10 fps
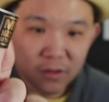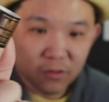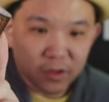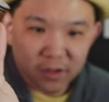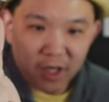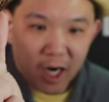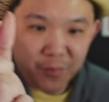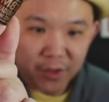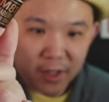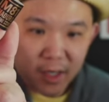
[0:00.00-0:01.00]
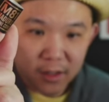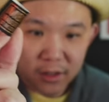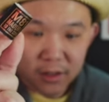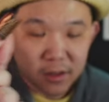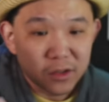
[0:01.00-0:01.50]
with copper
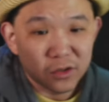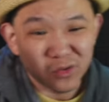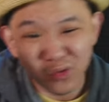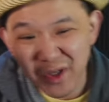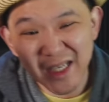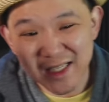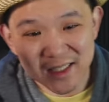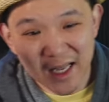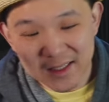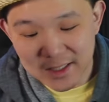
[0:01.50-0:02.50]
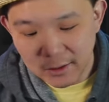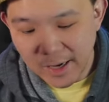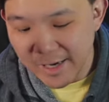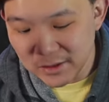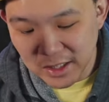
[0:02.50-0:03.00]
color really stands out.
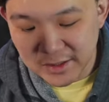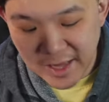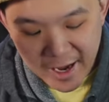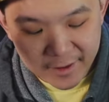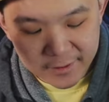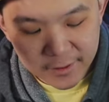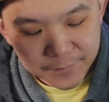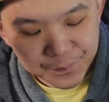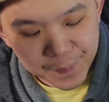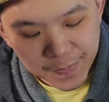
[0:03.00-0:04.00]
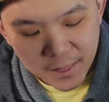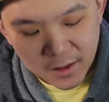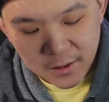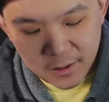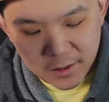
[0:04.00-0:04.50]
I think that
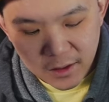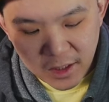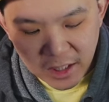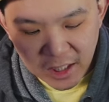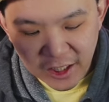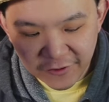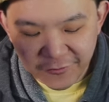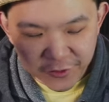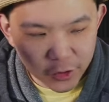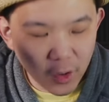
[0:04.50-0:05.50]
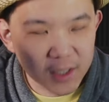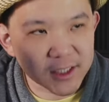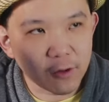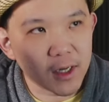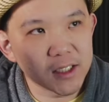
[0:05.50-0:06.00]
if you are
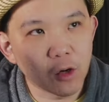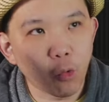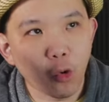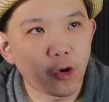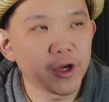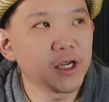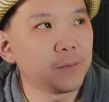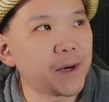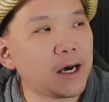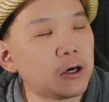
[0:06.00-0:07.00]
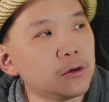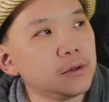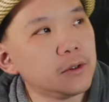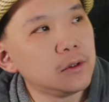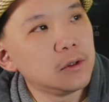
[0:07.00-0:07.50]
someone that worry about
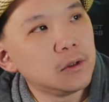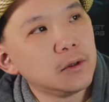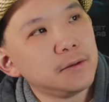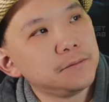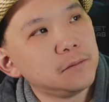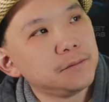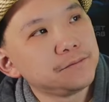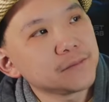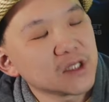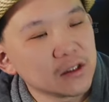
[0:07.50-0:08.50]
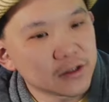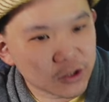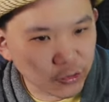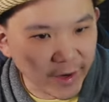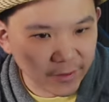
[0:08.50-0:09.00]

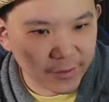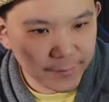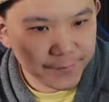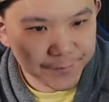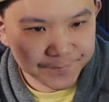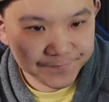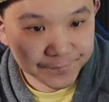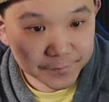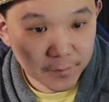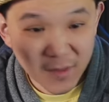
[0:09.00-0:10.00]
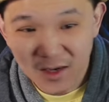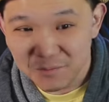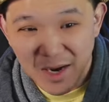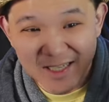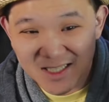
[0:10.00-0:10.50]
strength,
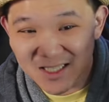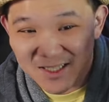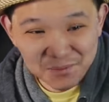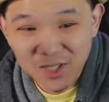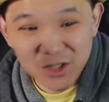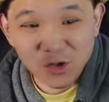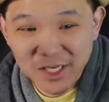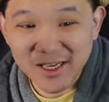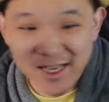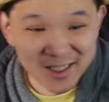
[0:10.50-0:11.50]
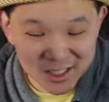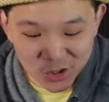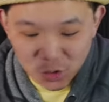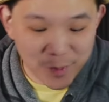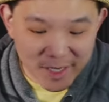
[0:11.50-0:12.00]
by just simply looking at these
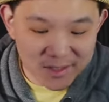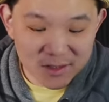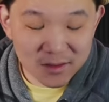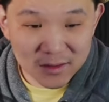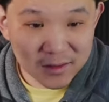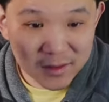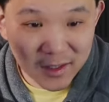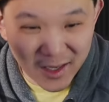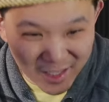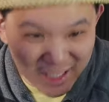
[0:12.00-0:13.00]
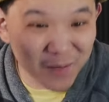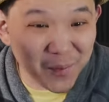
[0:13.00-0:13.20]
two bands in a